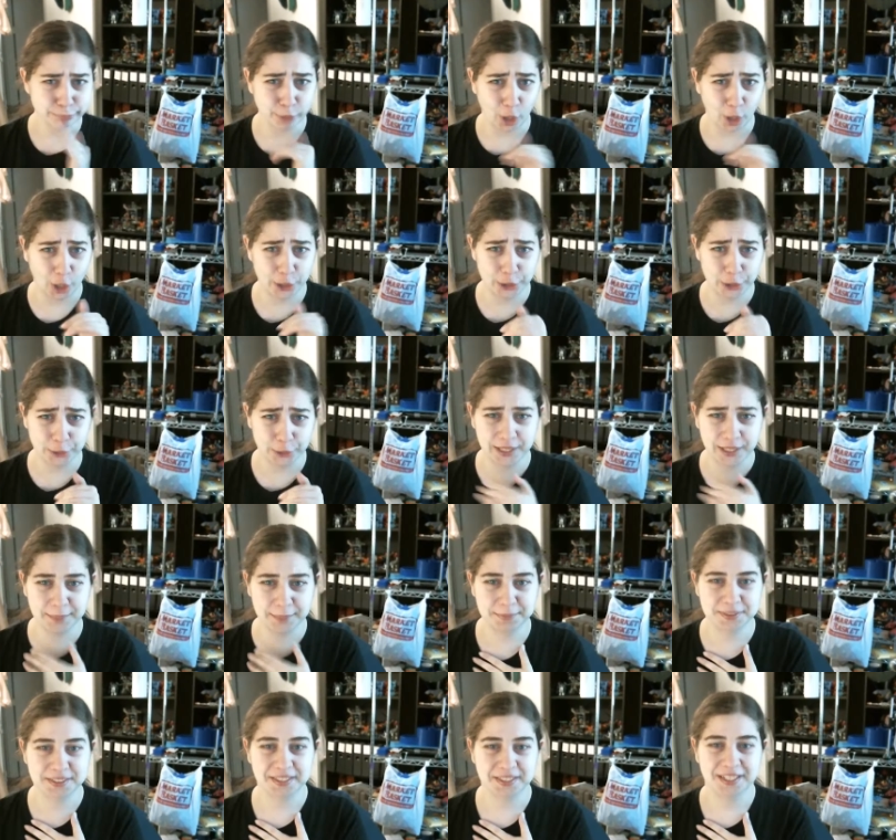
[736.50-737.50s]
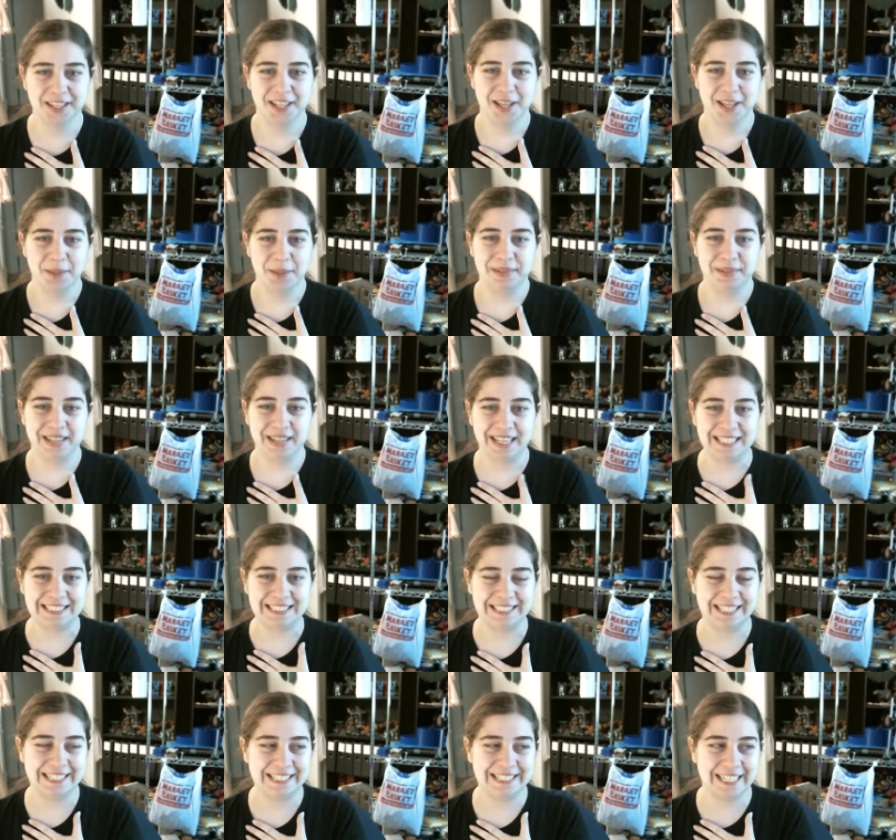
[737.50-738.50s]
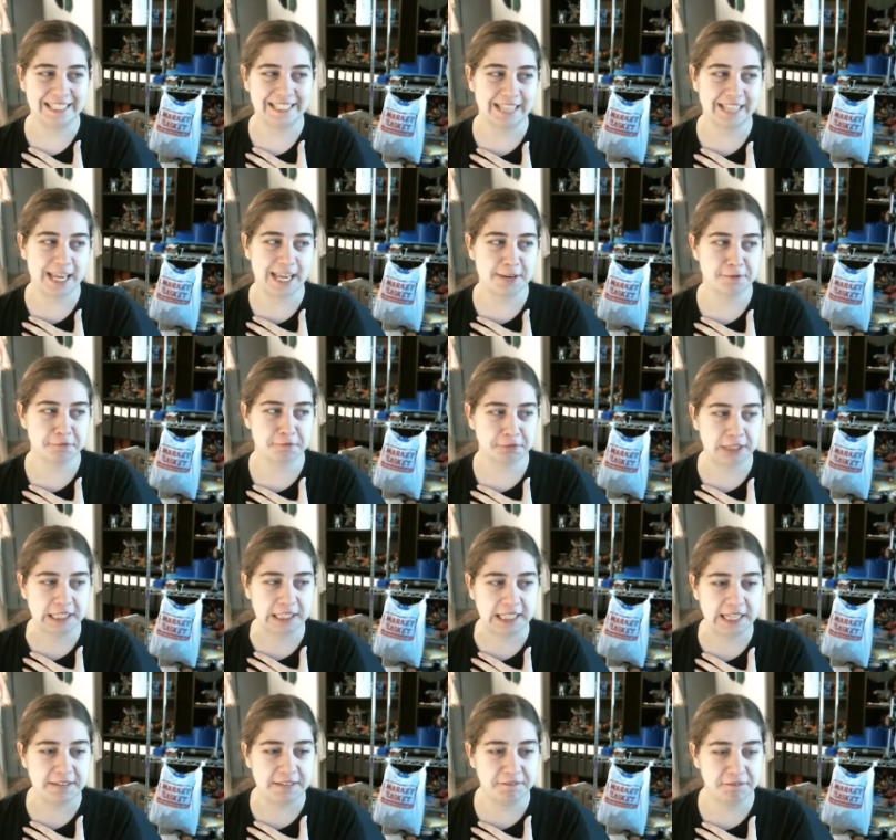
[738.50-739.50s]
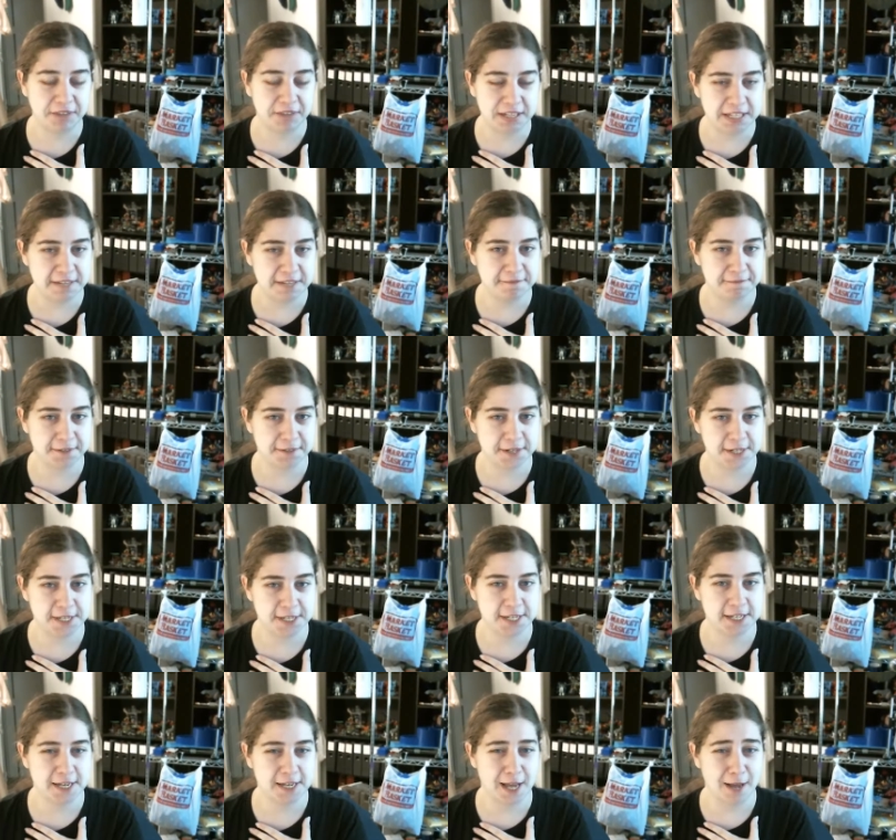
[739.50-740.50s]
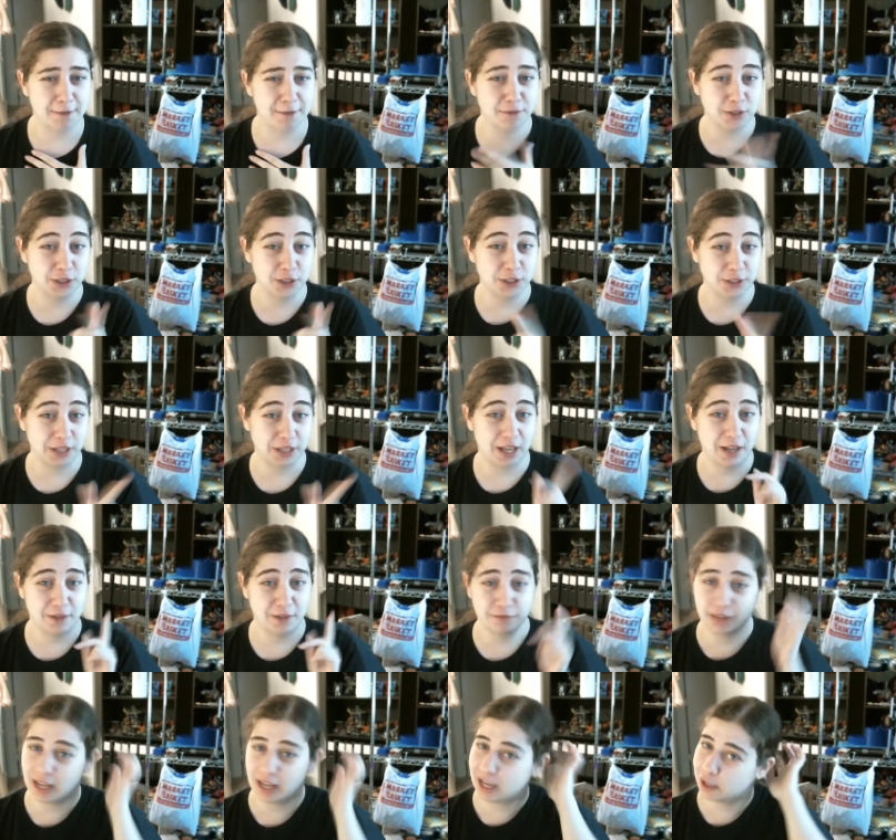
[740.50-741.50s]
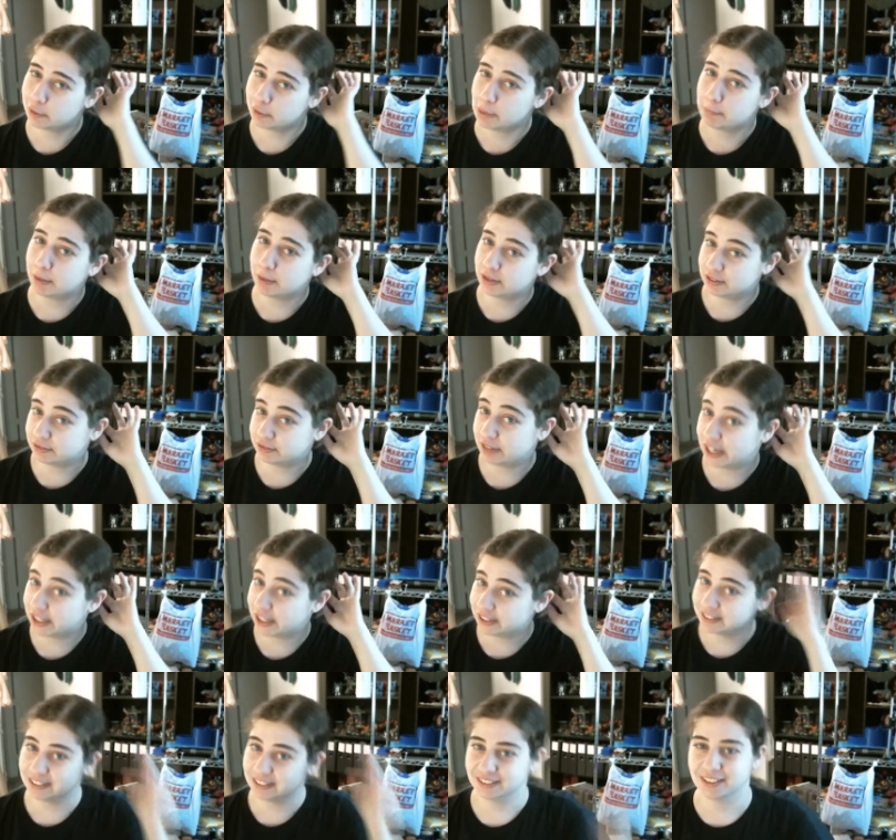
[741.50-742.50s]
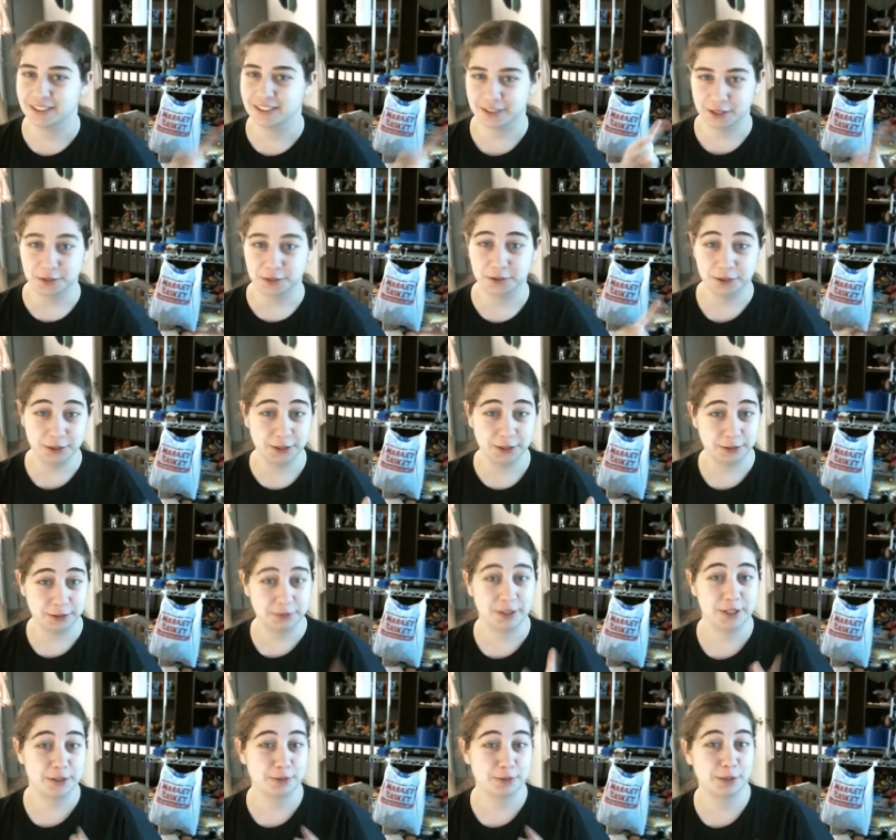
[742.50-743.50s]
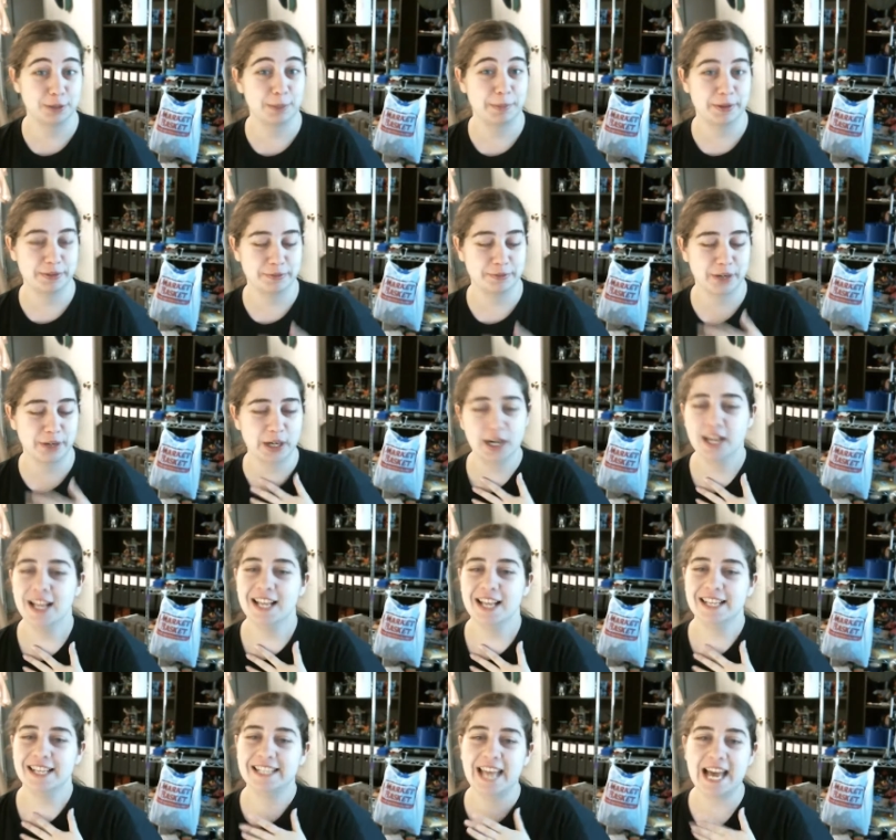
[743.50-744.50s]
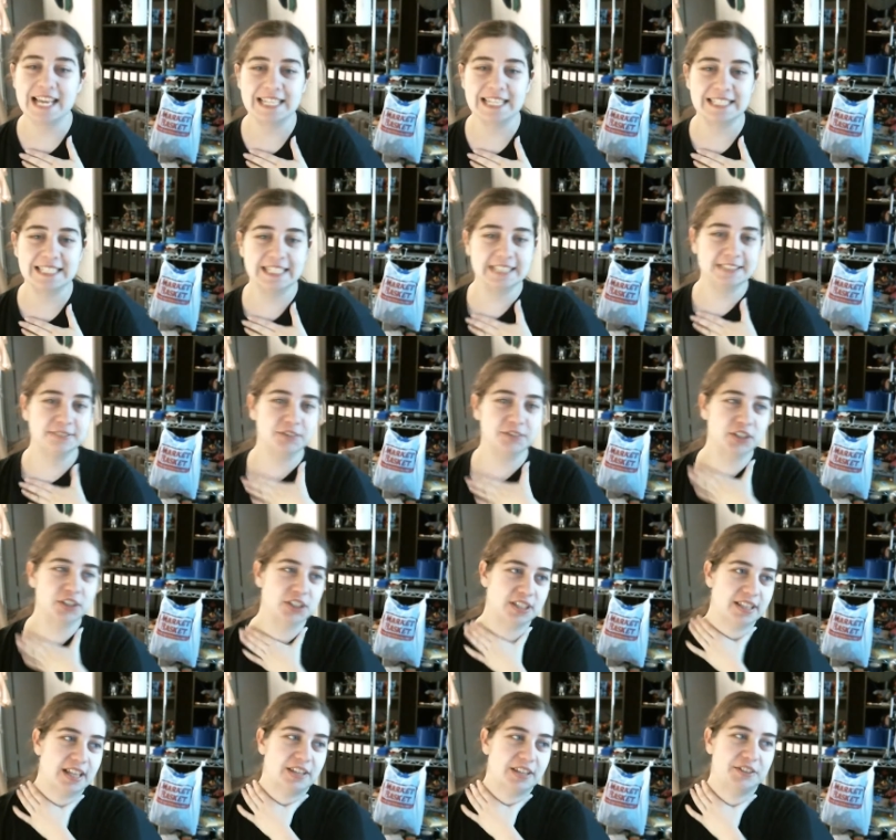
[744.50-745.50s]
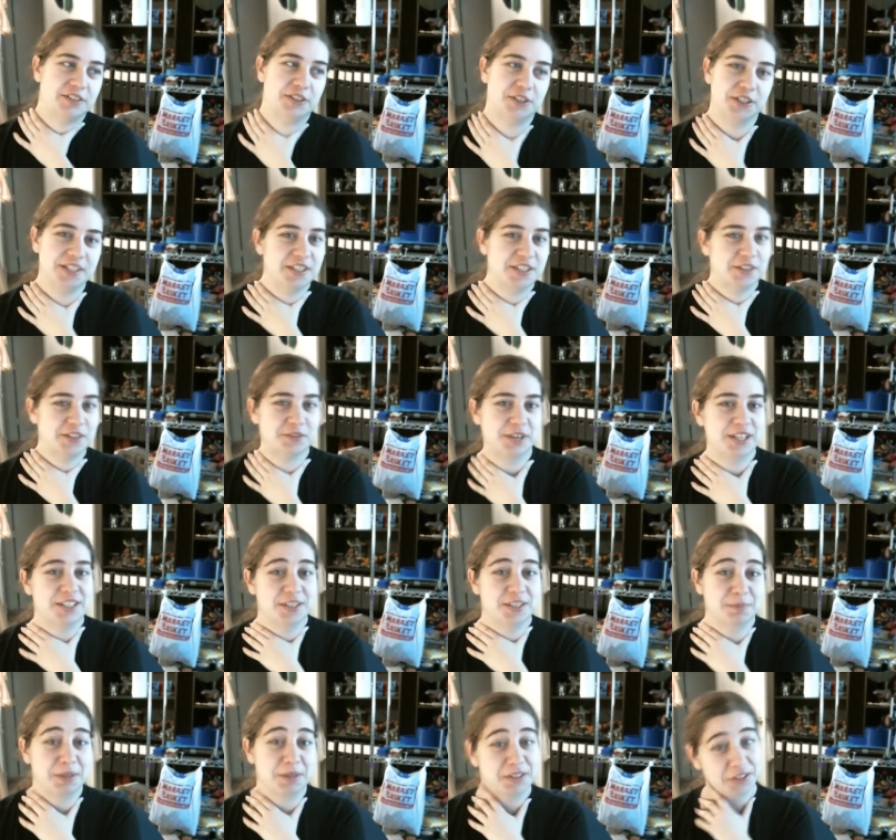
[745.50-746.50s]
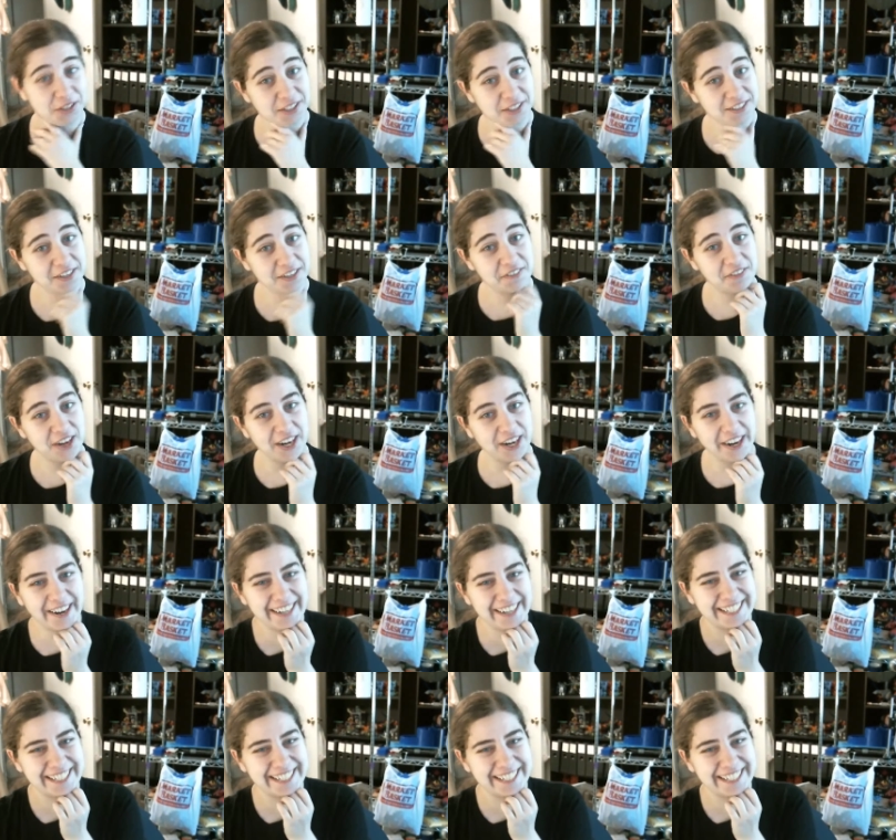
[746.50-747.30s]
audio clips, because he does a really funny version of Great Balls of Fire, the song, you know, Goodness Gracious, Great Balls of Fire. Yeah, he does a version that is Goodness Gracious, My Sukkah's on Fire.